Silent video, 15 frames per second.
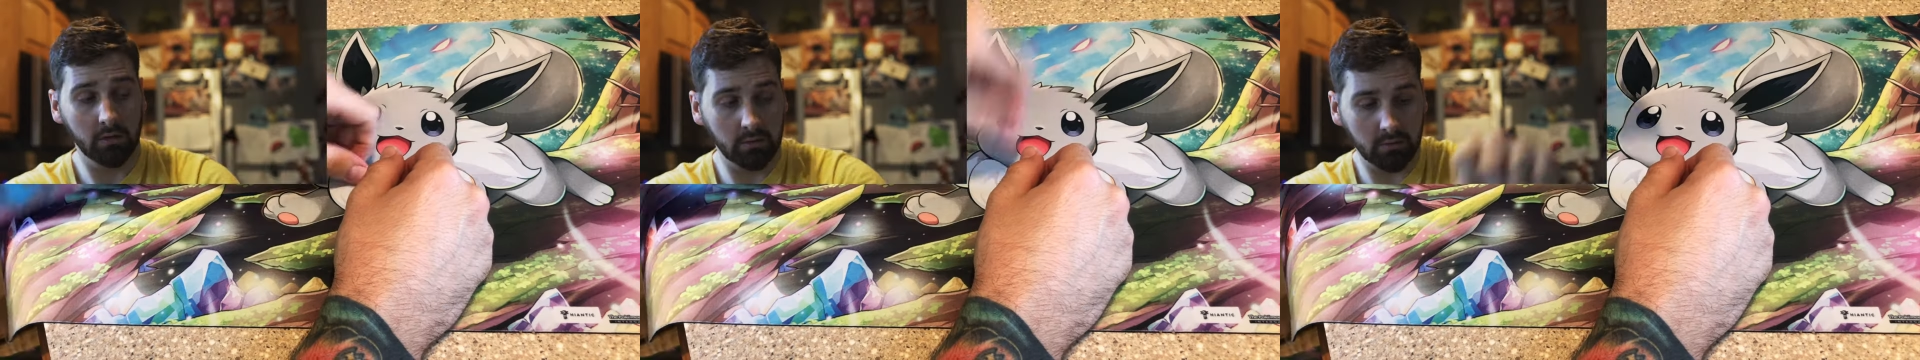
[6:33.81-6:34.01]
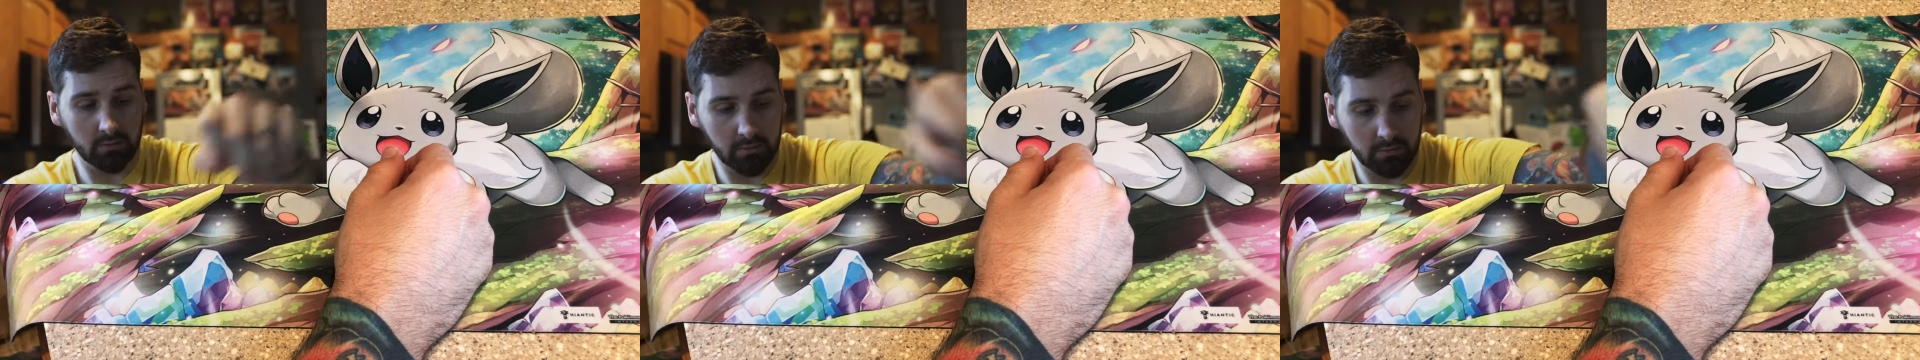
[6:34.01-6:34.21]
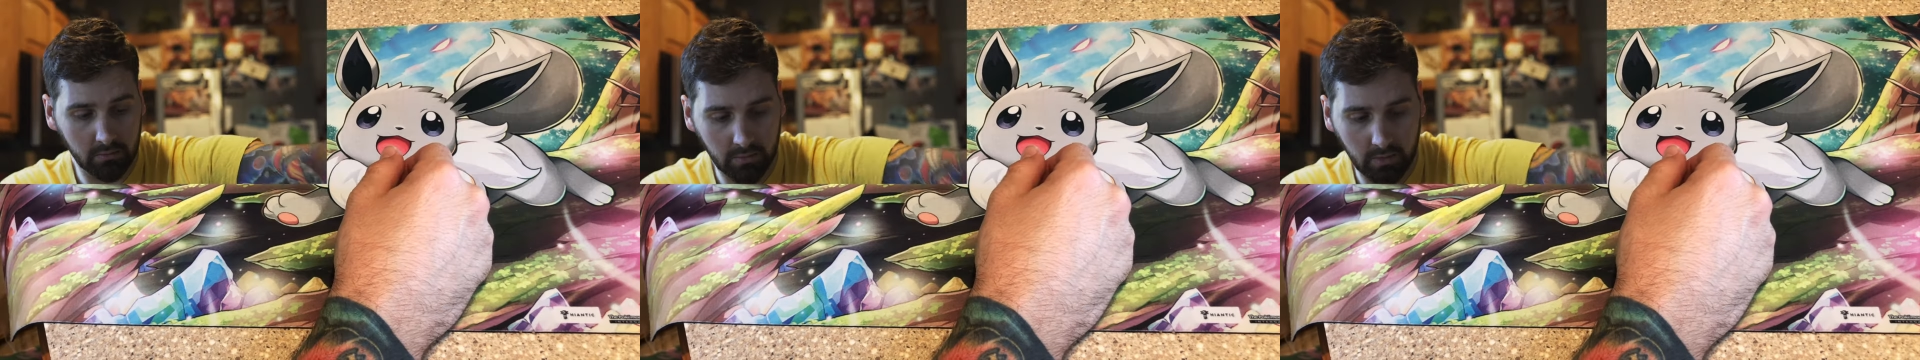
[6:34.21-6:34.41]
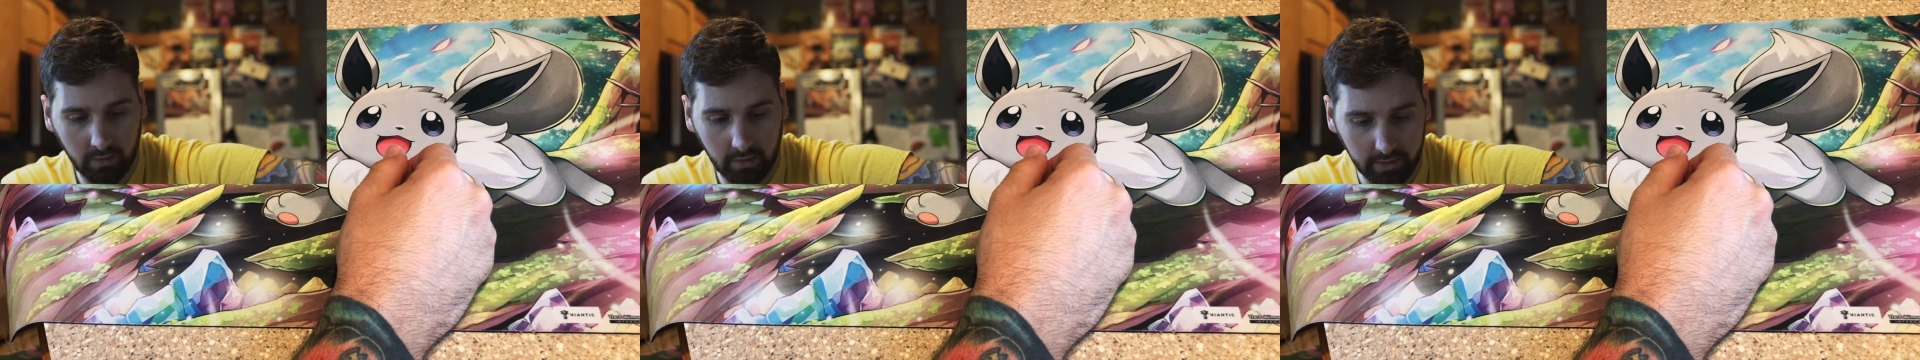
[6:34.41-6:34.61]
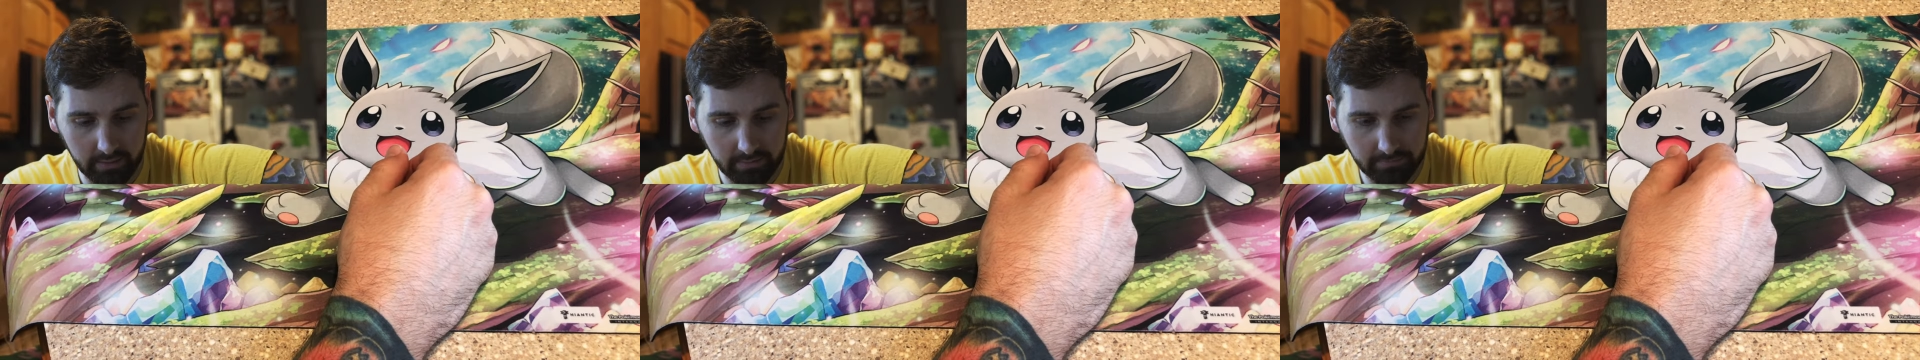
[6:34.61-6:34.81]
Oh, all
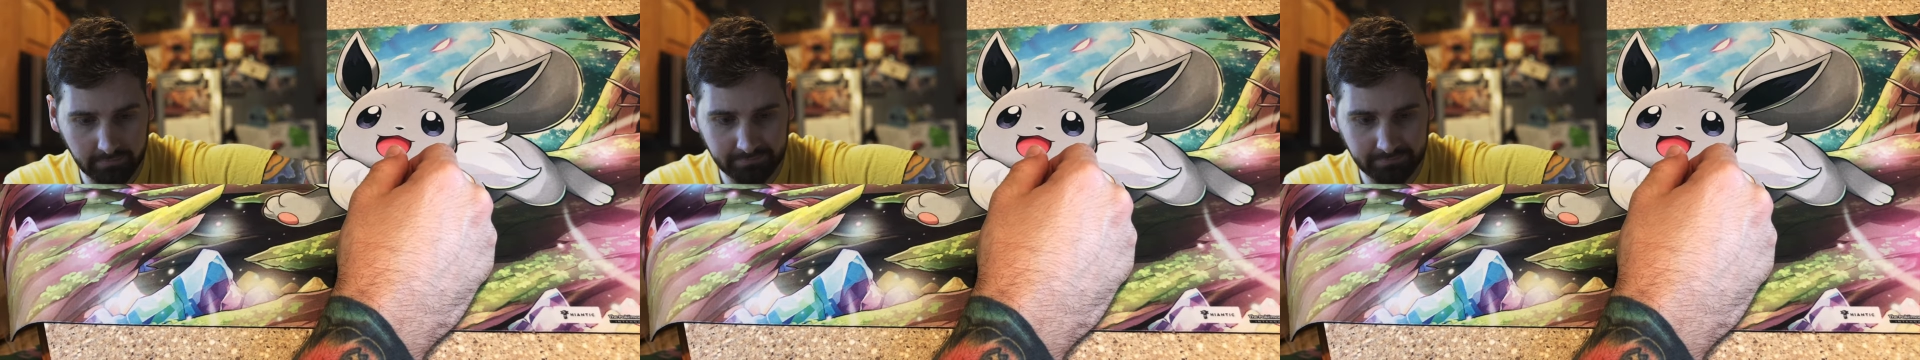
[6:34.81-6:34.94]
right.